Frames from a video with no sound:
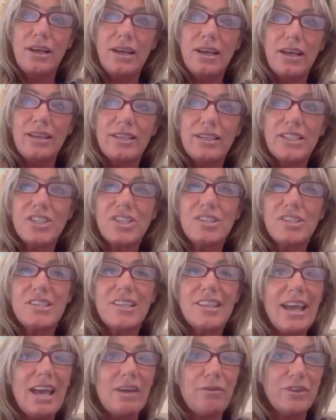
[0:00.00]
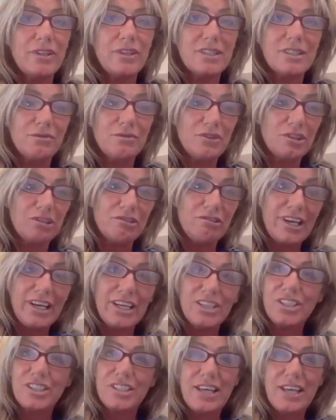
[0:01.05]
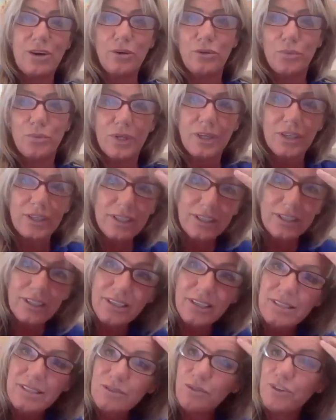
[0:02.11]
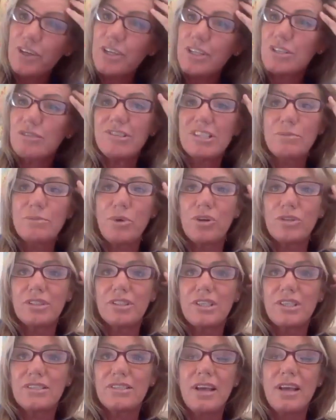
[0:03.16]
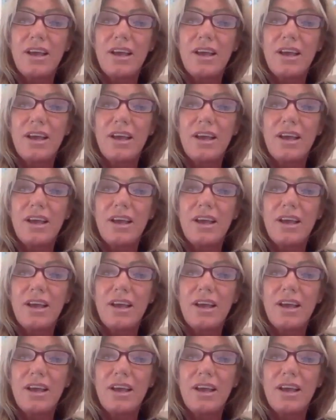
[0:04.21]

In addition to the efforts of courageous health workers, first responders,